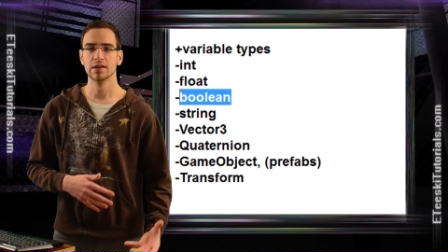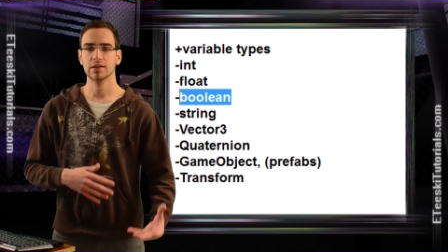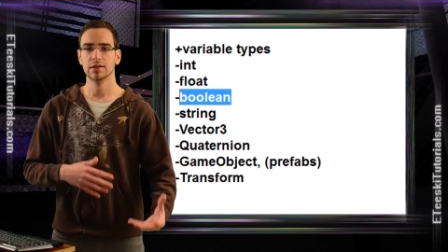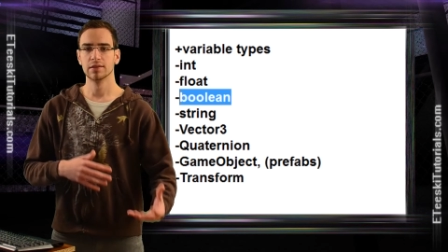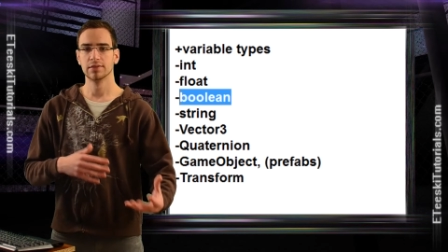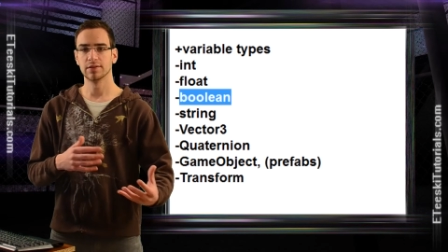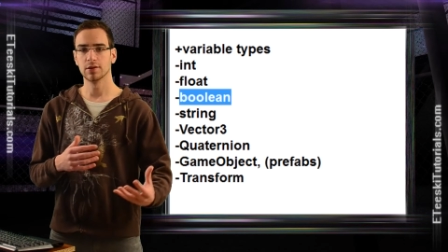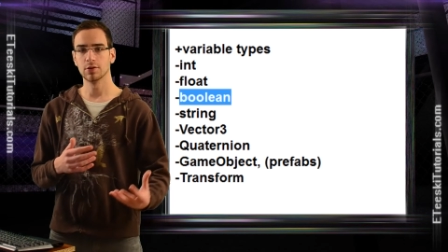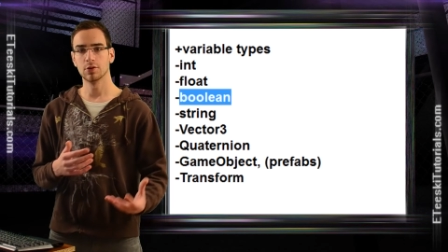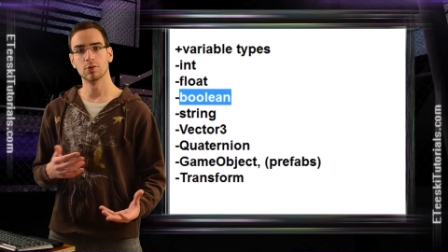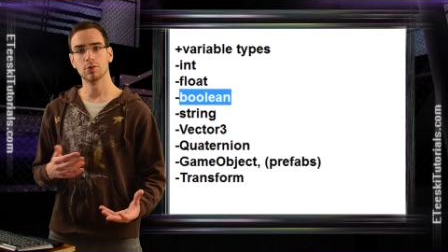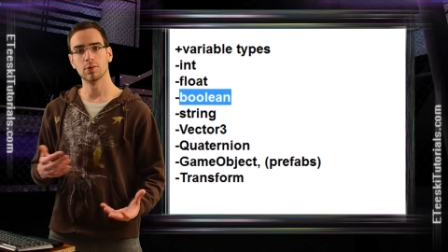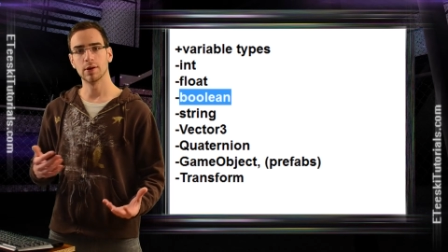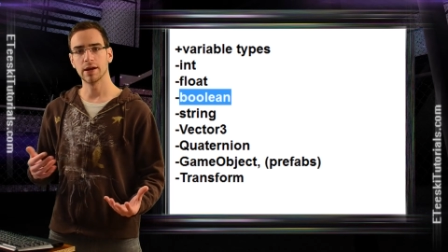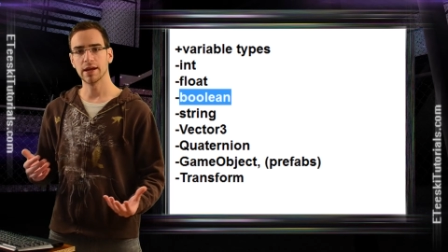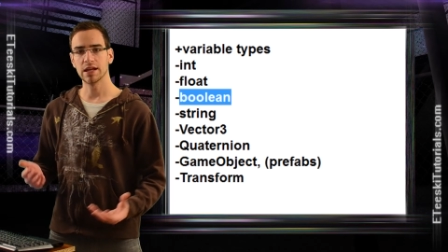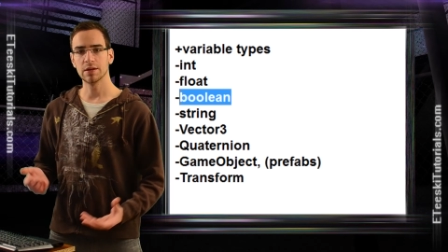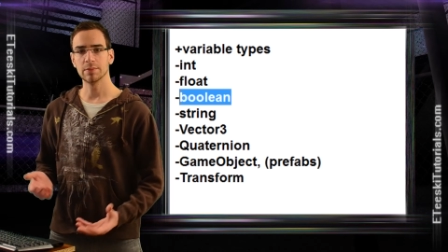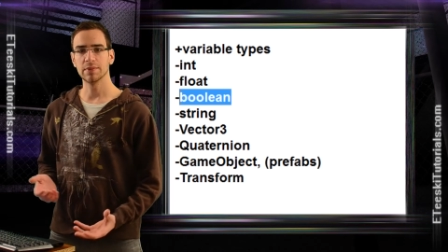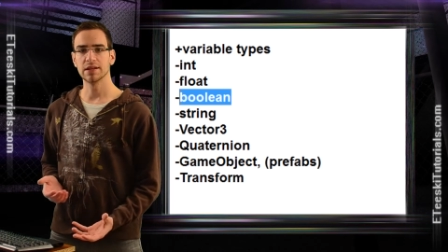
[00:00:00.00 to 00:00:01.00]
So
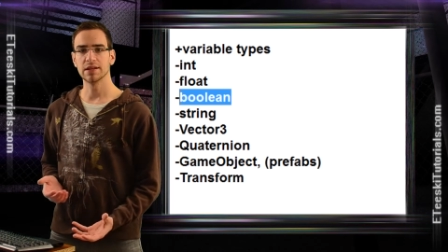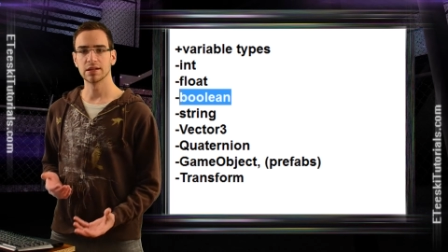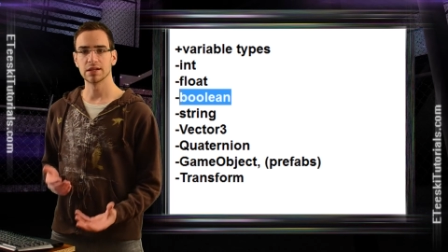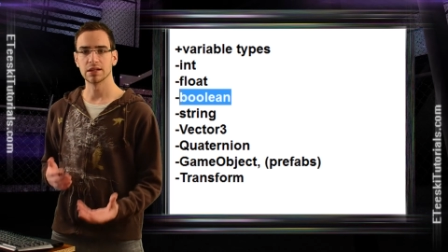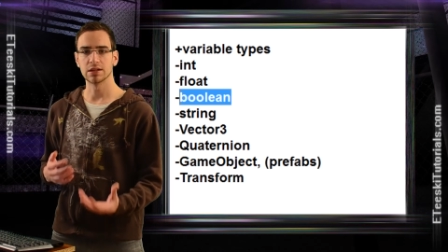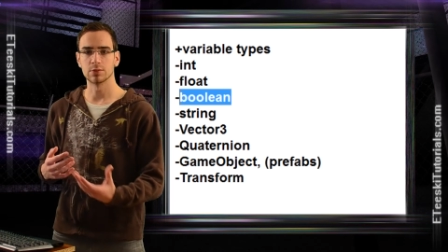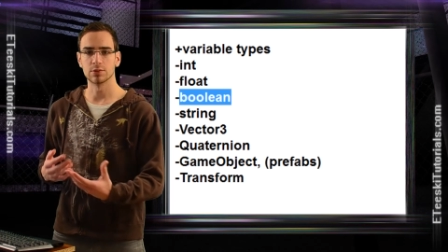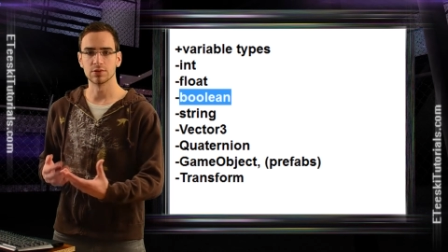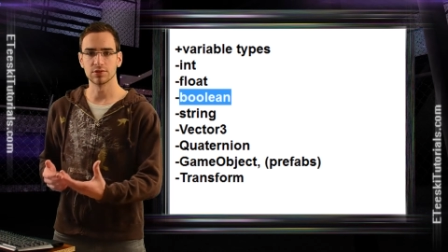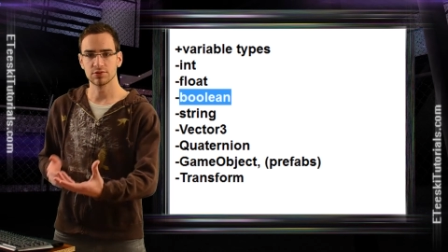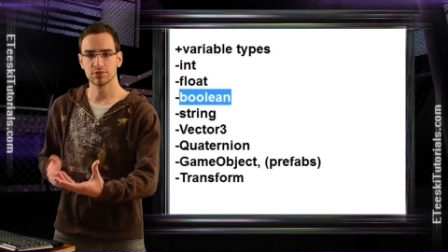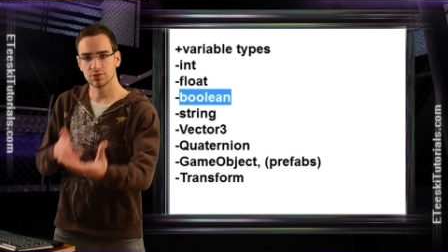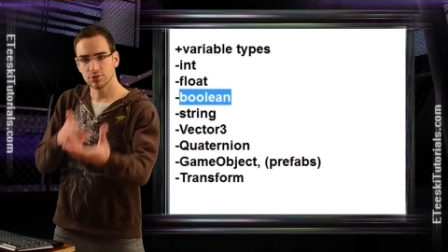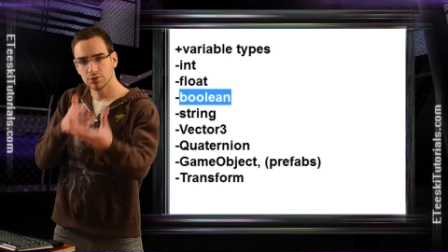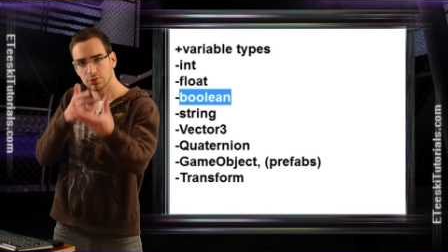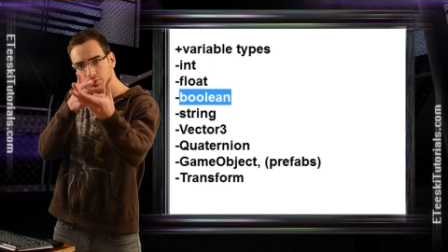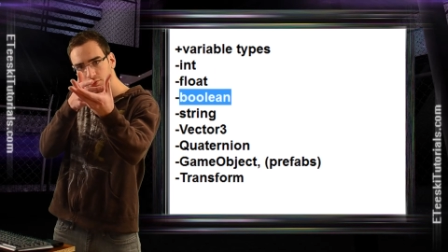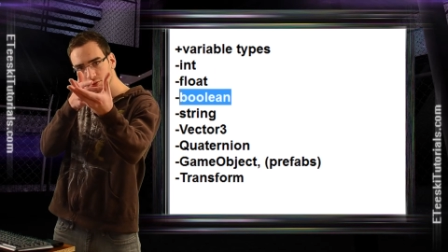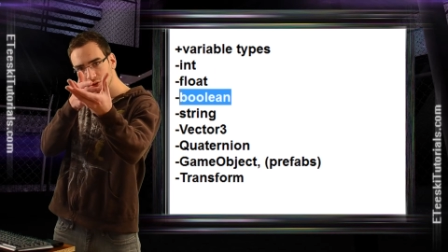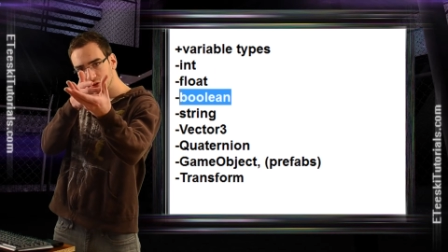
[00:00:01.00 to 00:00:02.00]
aiming equals
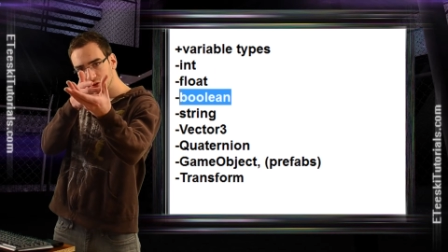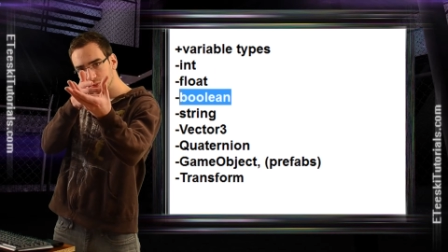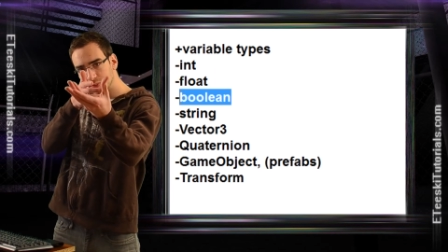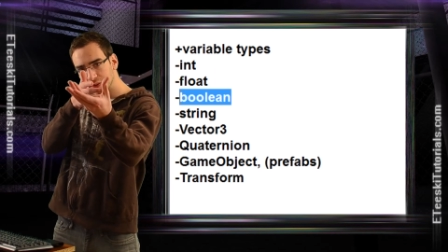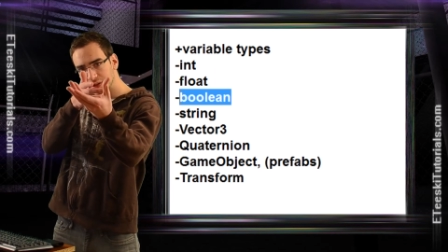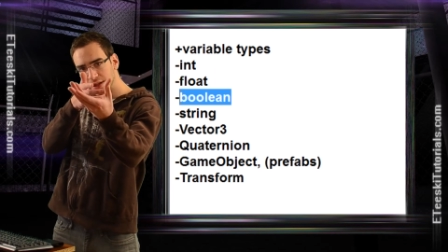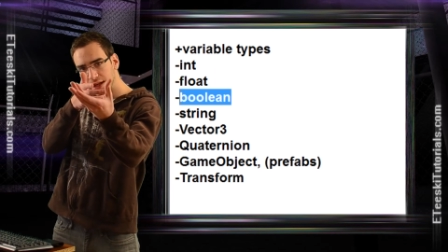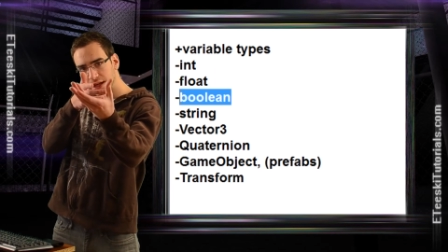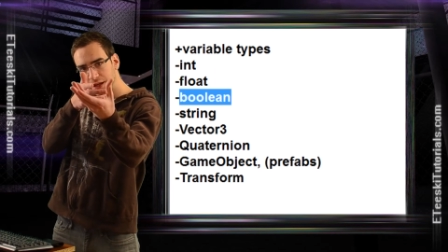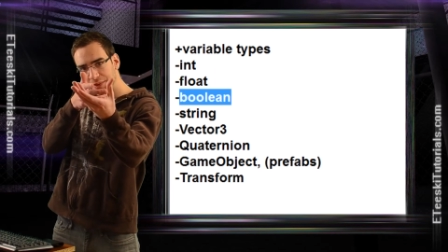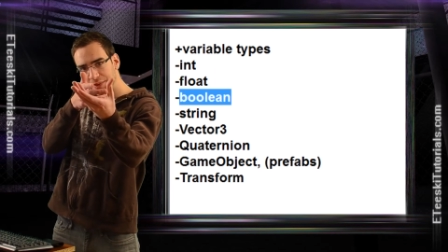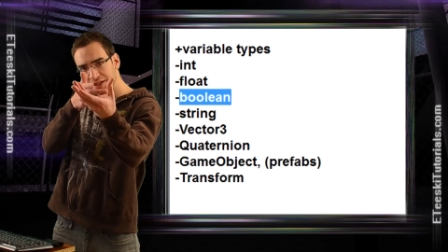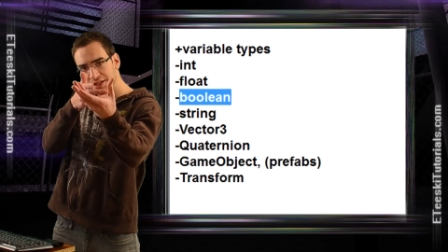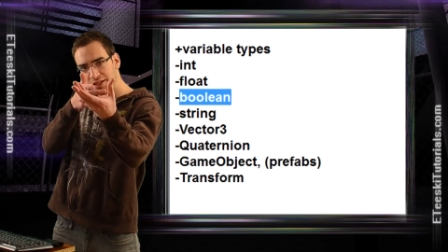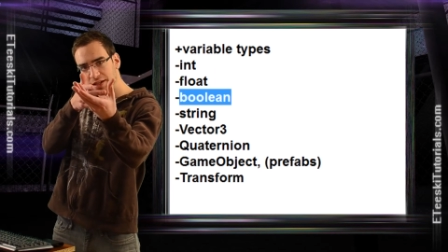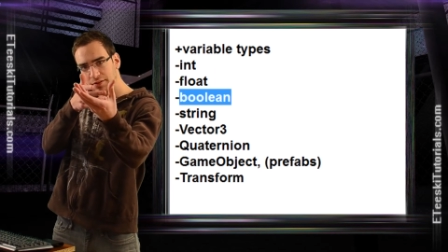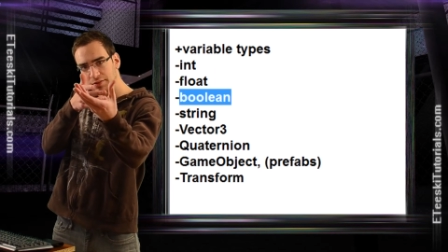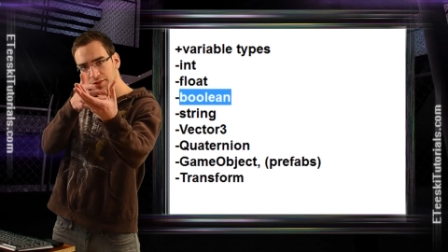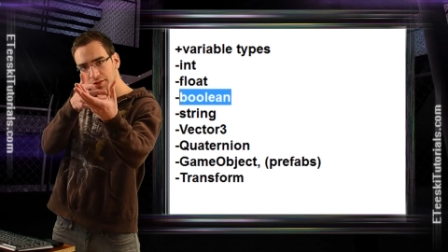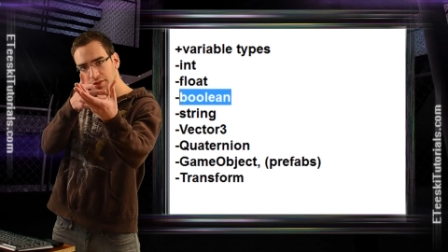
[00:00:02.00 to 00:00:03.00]
true, you'd be aiming
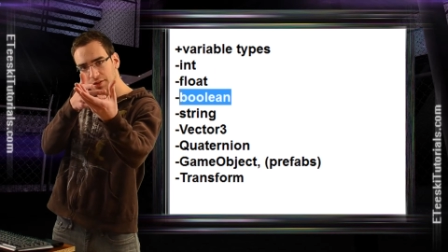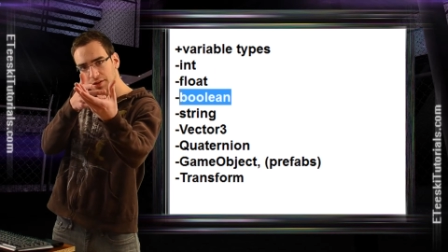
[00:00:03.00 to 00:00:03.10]
down your